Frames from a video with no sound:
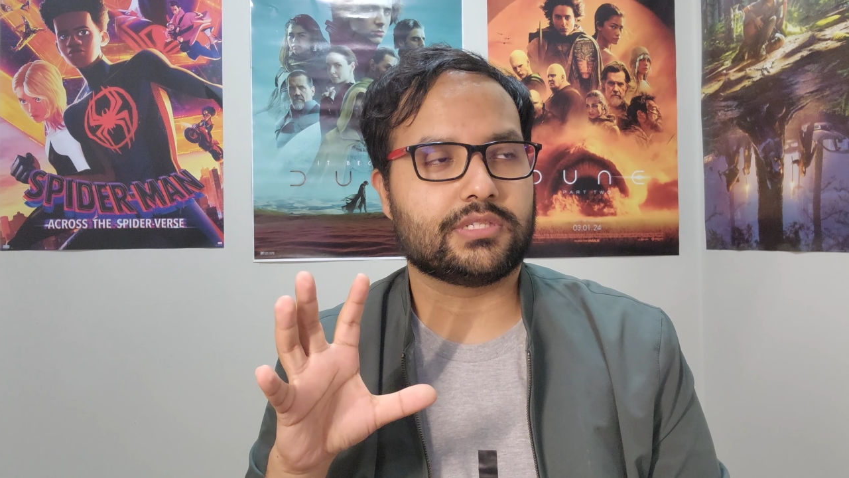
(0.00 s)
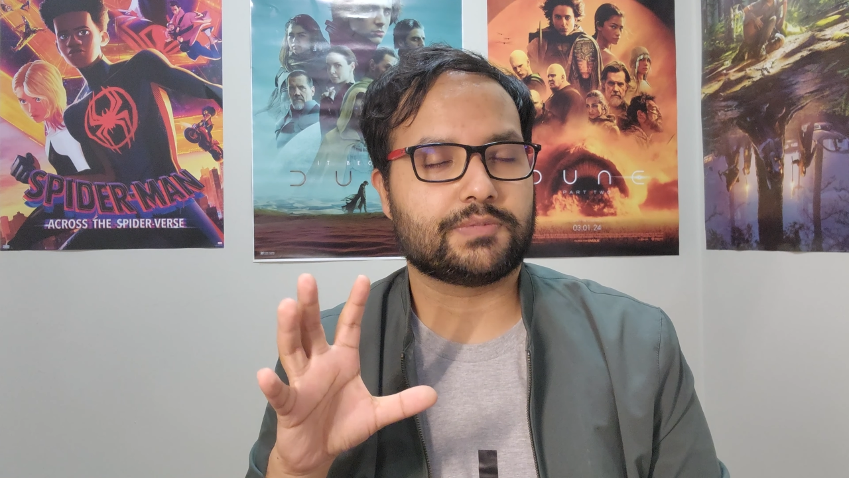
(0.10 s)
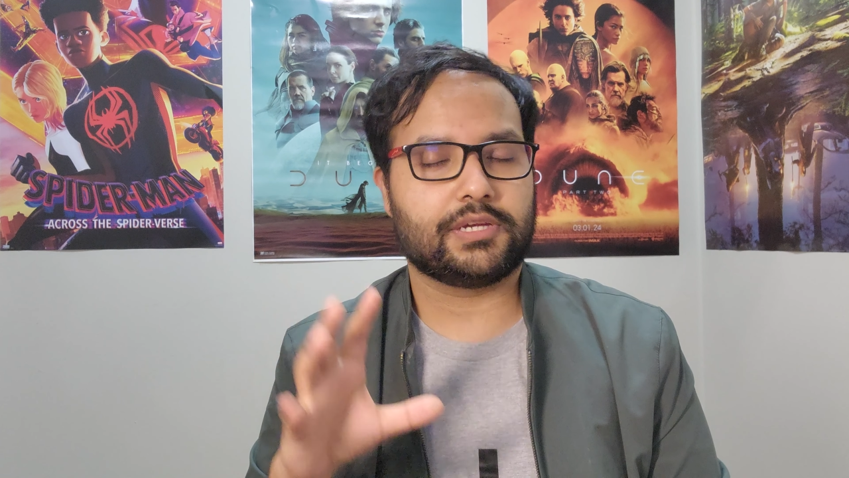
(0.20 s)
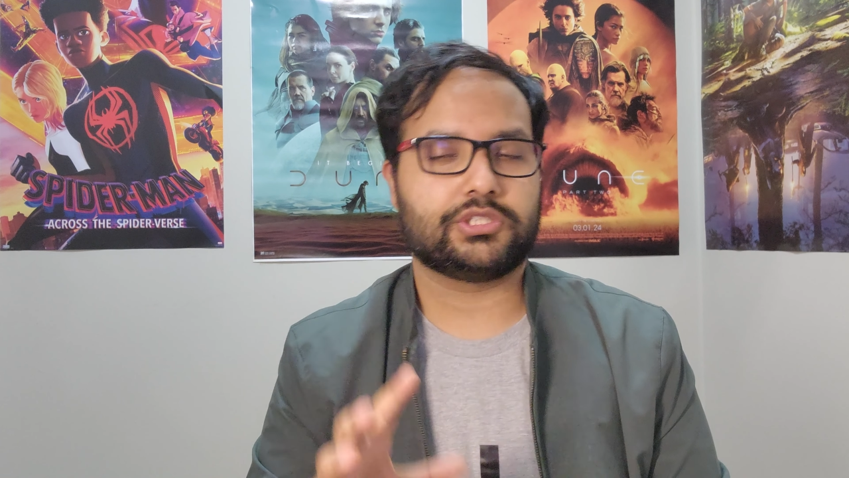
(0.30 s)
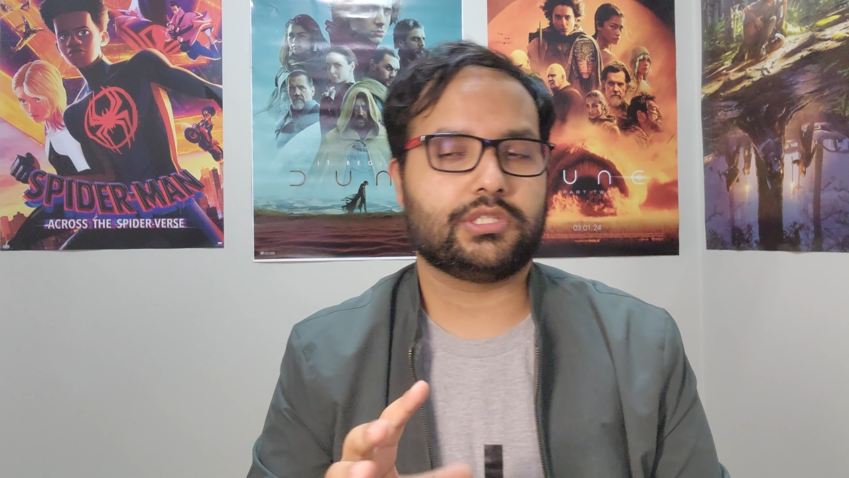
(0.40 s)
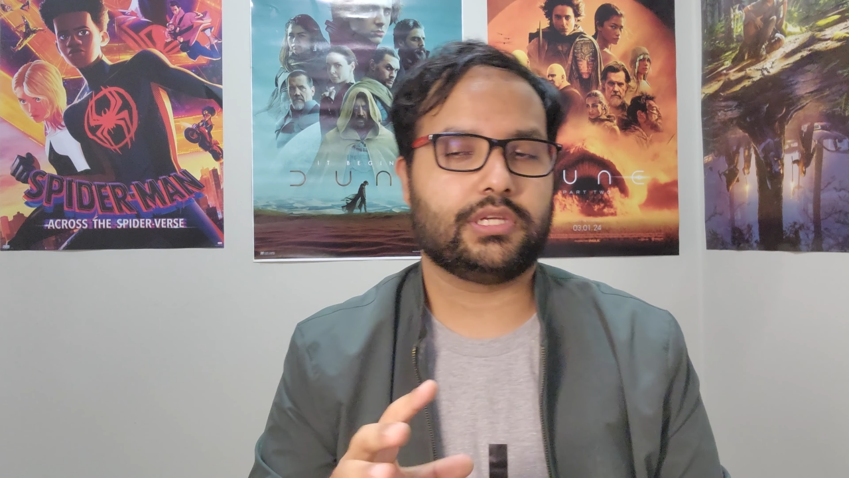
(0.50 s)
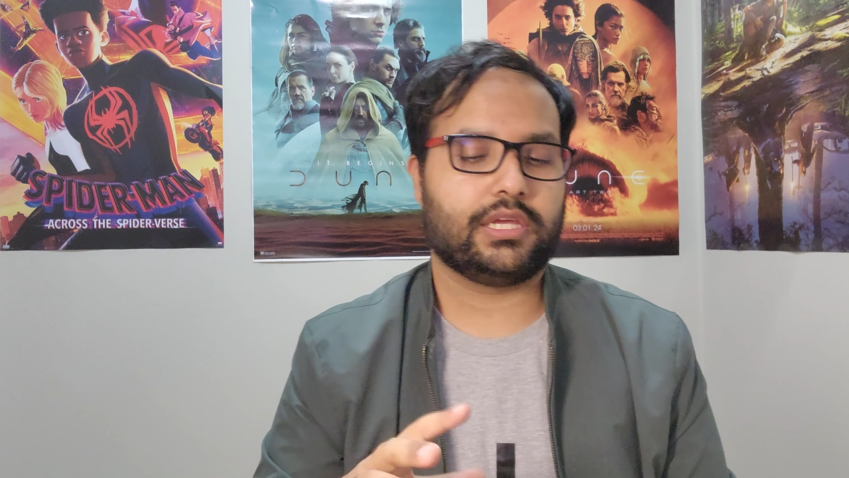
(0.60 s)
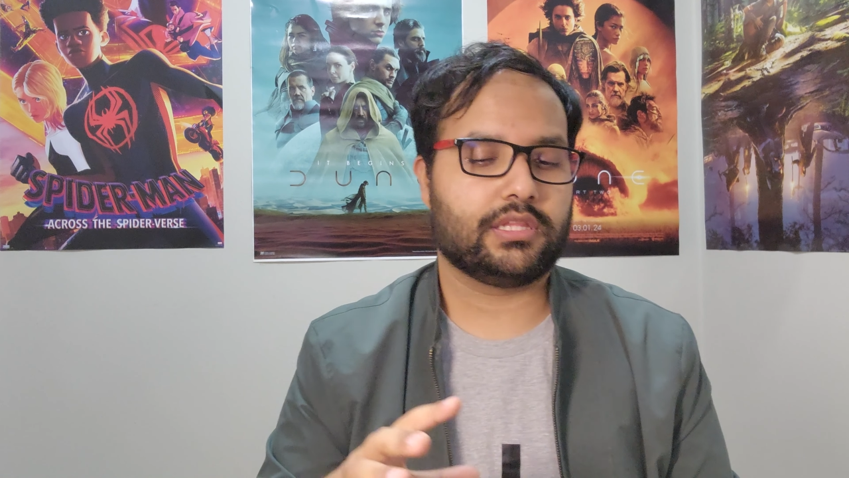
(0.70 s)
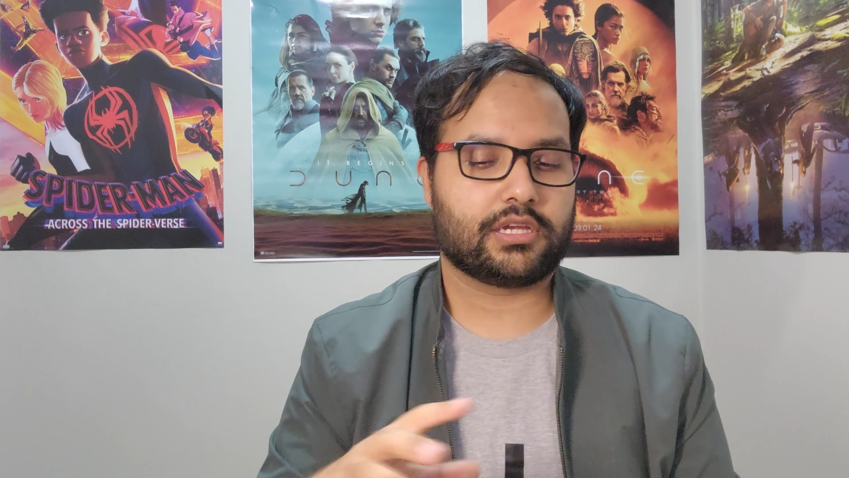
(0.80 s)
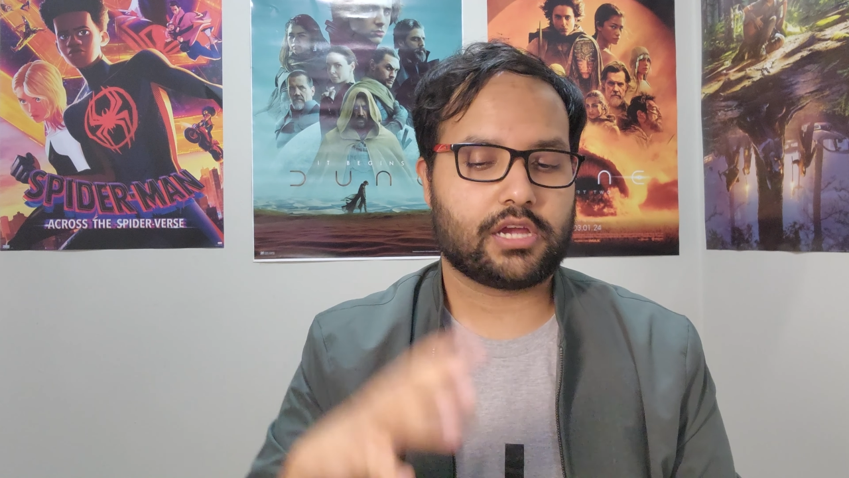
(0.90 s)
especially
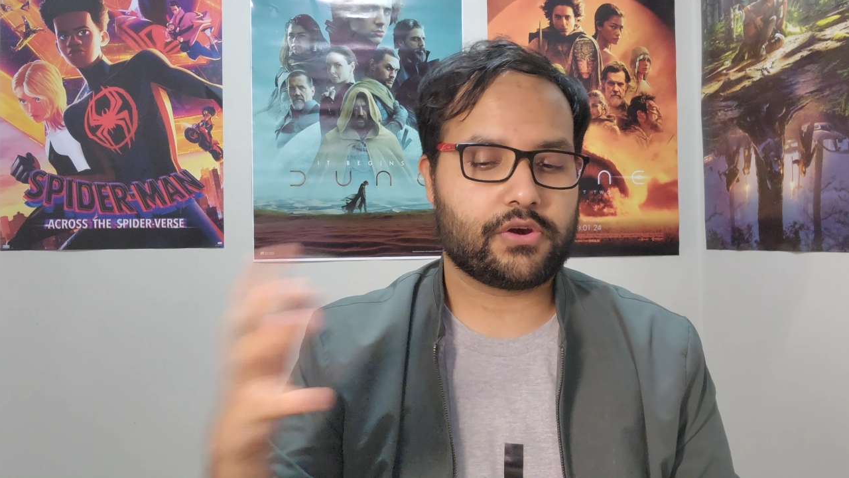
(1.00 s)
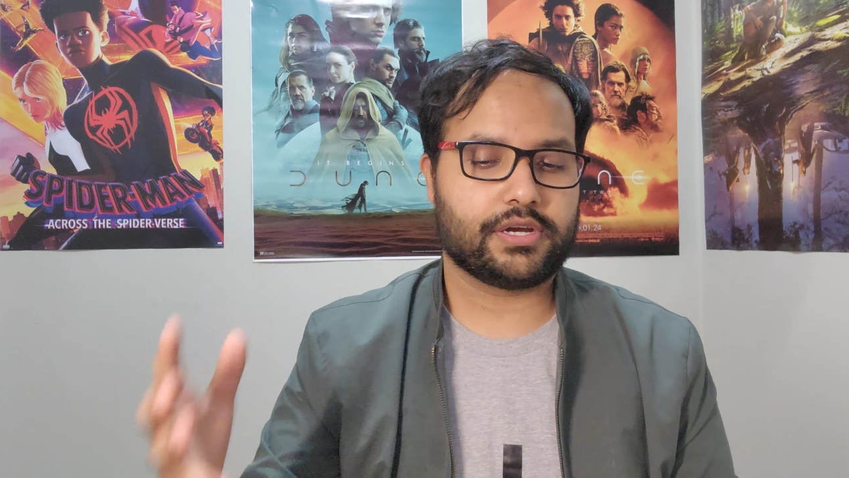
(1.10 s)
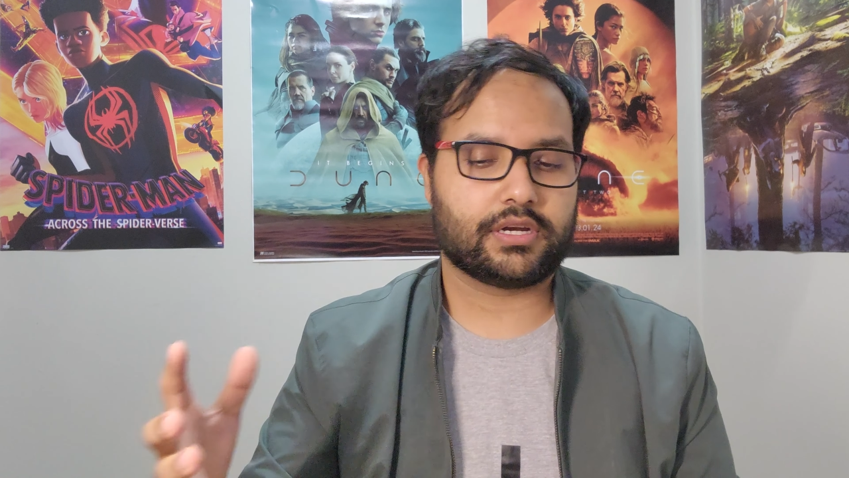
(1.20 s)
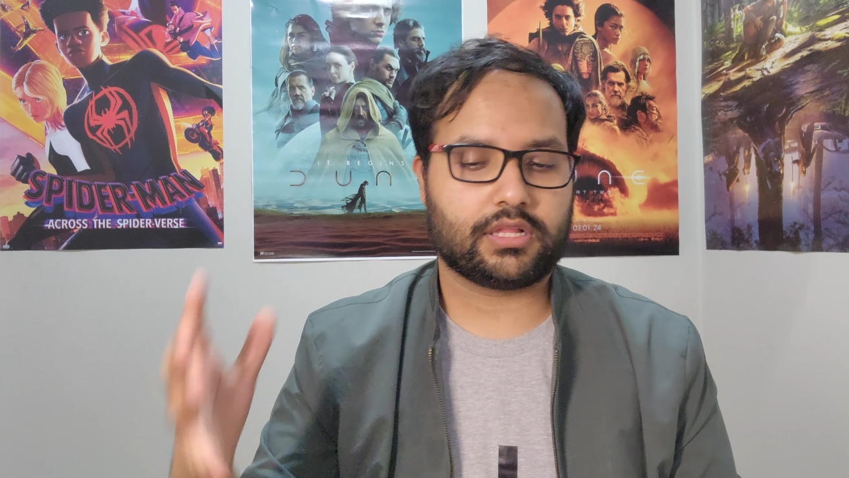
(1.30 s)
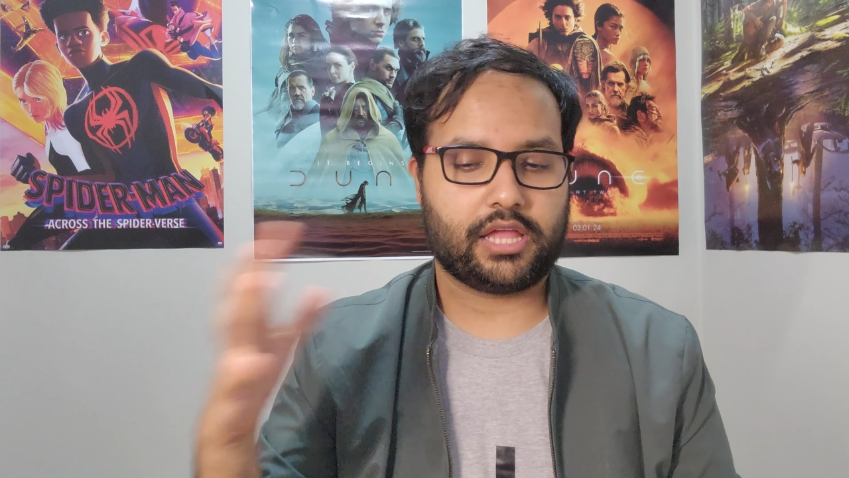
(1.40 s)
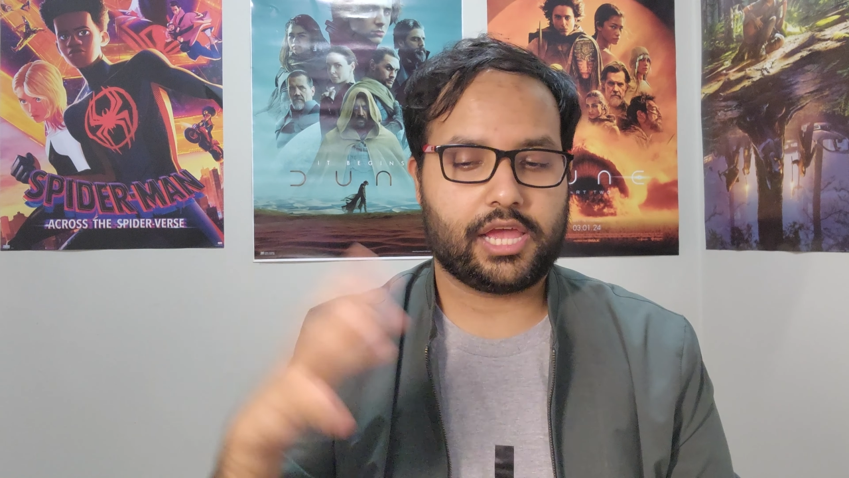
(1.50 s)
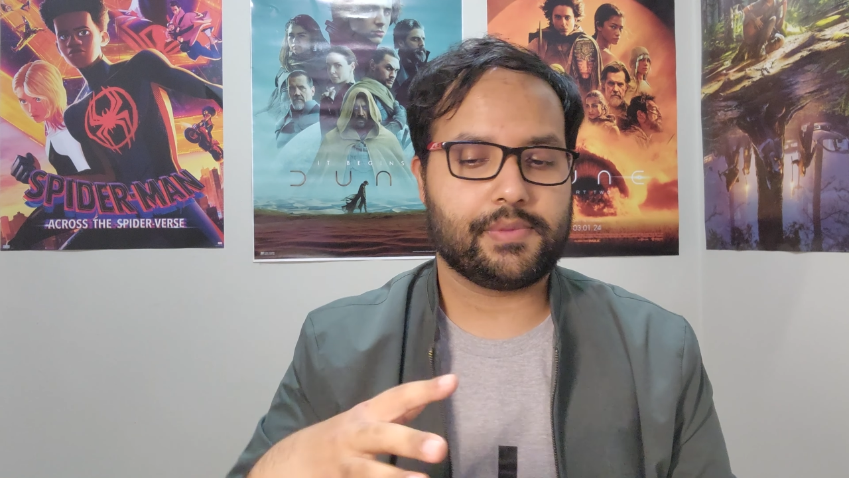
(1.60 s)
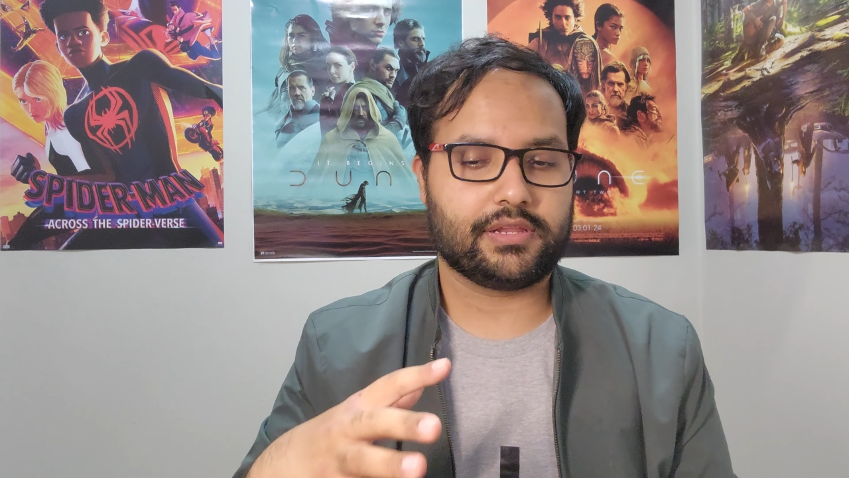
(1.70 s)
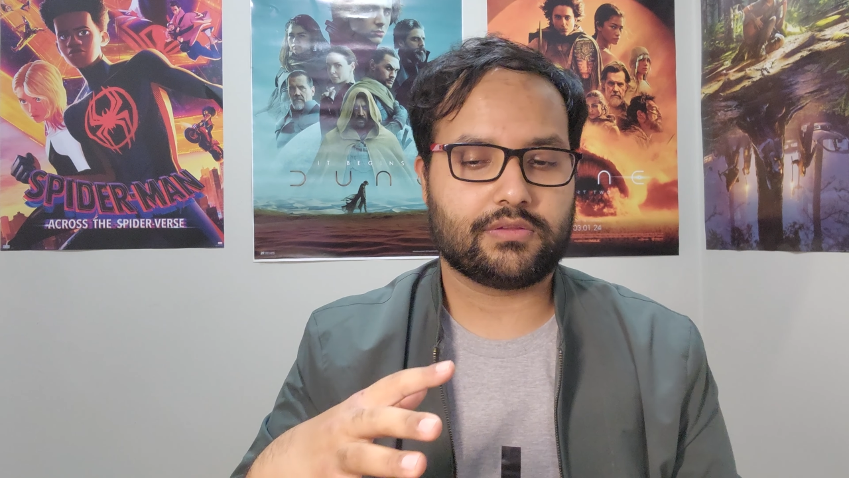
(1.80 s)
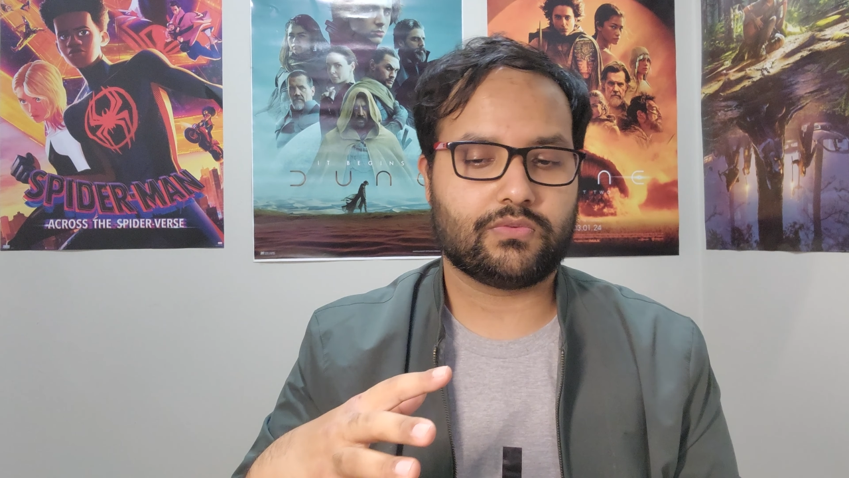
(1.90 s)
in the current
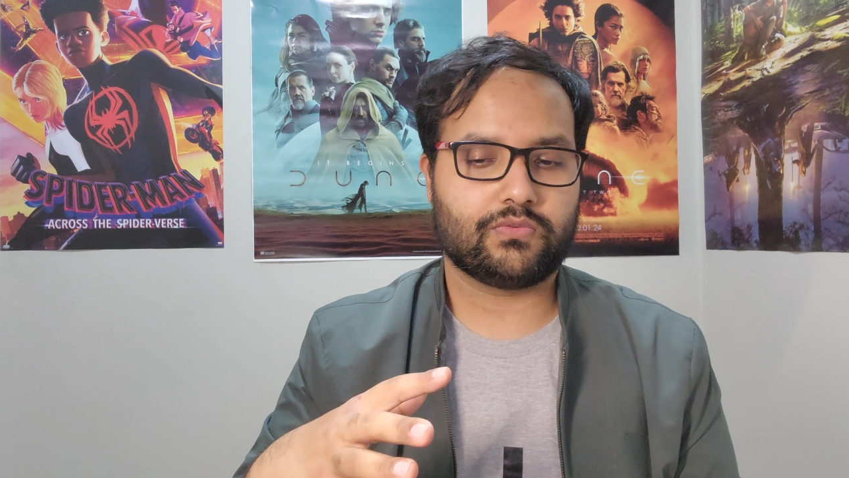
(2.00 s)
climate,